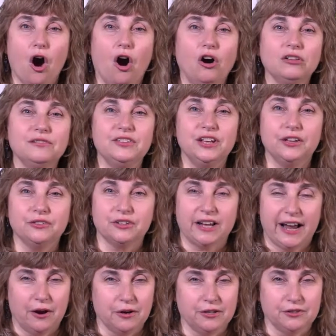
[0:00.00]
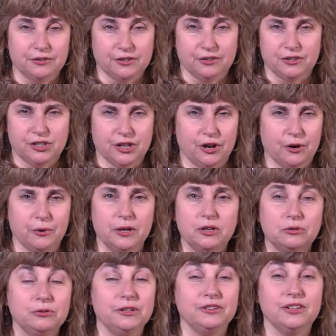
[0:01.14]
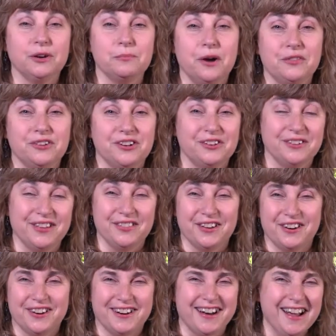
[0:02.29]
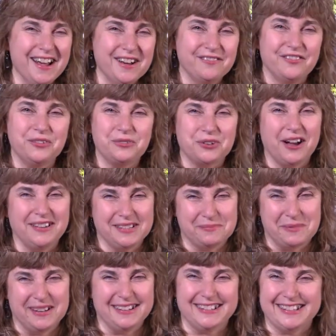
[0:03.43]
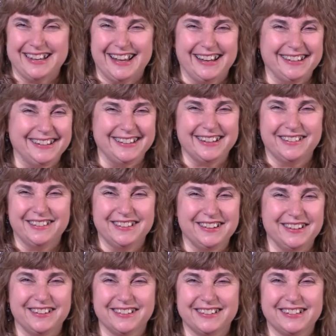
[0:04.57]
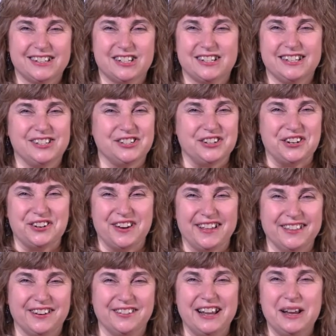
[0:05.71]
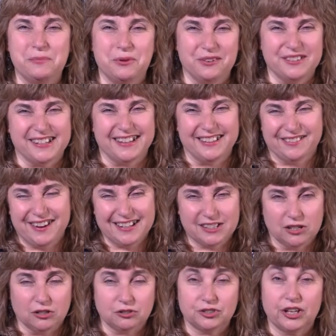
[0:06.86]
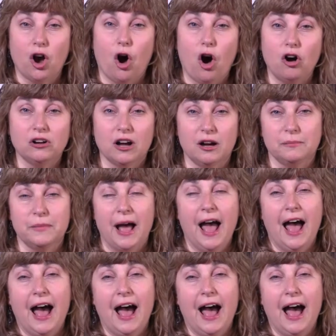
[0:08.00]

all of the other characters in the show, including their mother and their future husbands and uh, their sister and their neighbors and their aunts and uncles, they all come